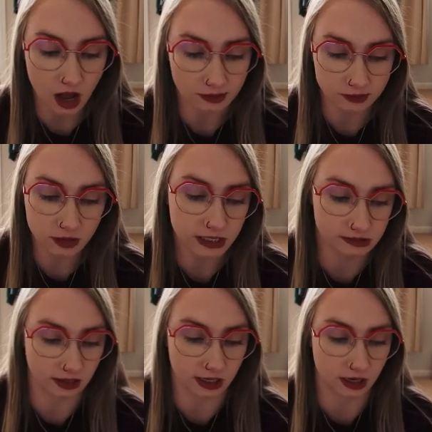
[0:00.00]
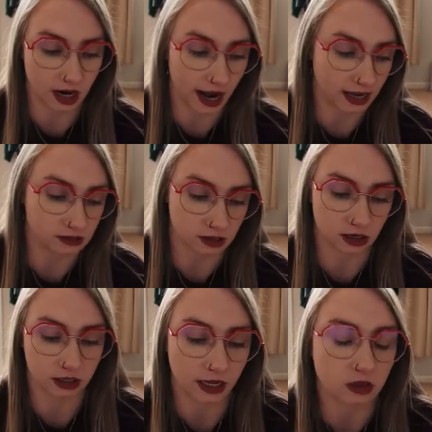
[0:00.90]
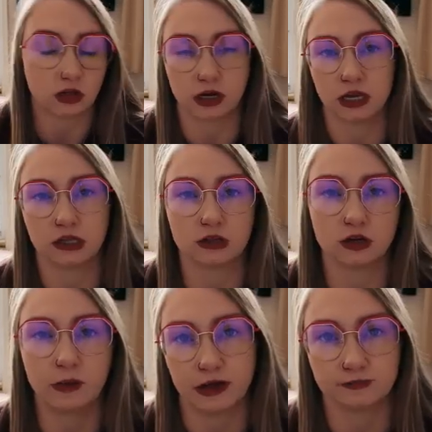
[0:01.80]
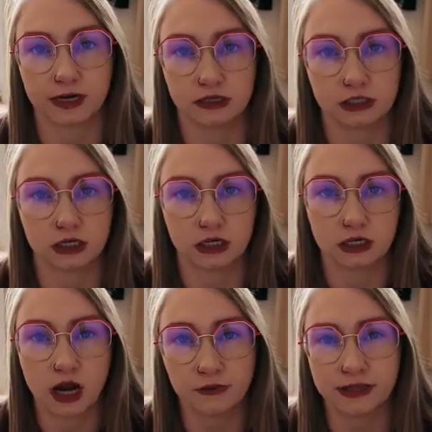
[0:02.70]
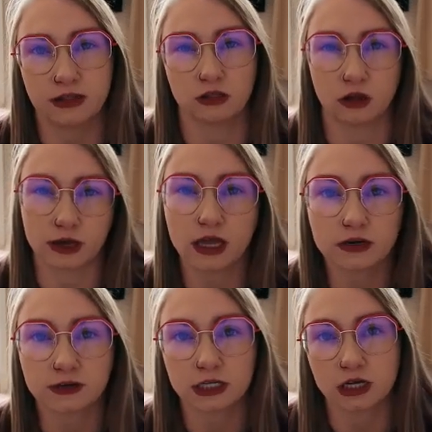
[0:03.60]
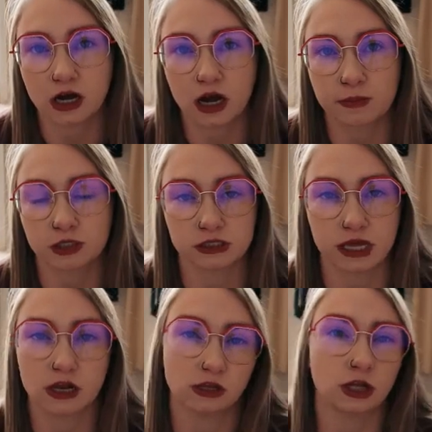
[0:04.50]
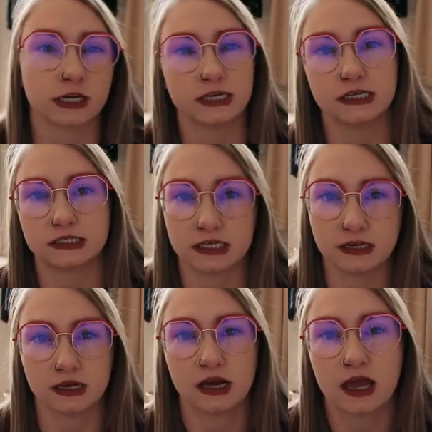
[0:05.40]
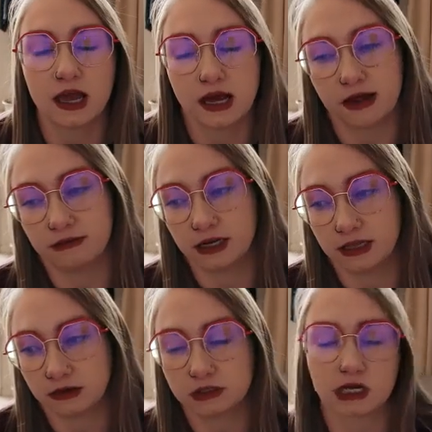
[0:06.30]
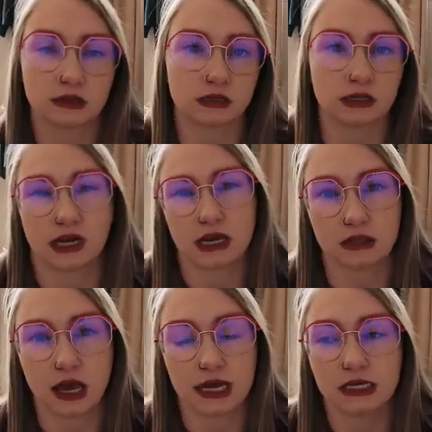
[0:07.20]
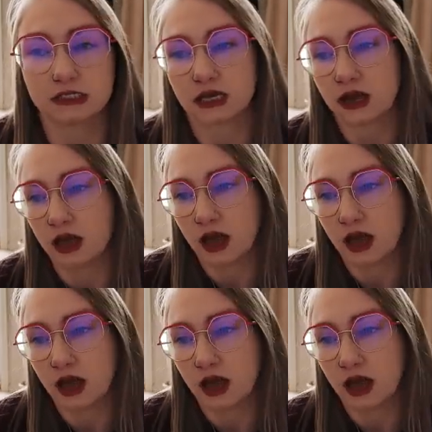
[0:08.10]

a few days later, I had started like looking through Pet Finder, not really looking for a dog, but just like looking to see if anything was out there that I liked.